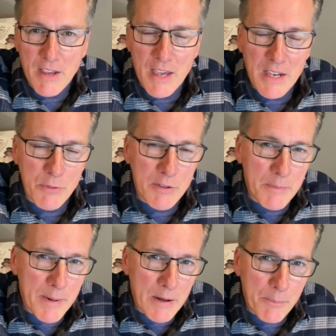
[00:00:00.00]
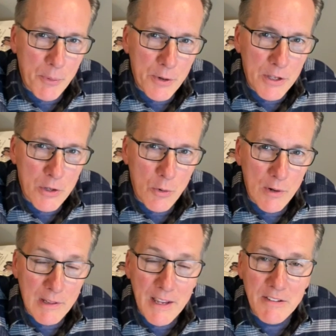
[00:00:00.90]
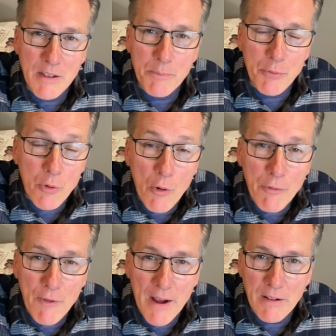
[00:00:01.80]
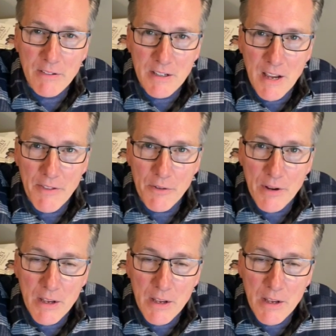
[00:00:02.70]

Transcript: and it was about putting your LinkedIn profile together.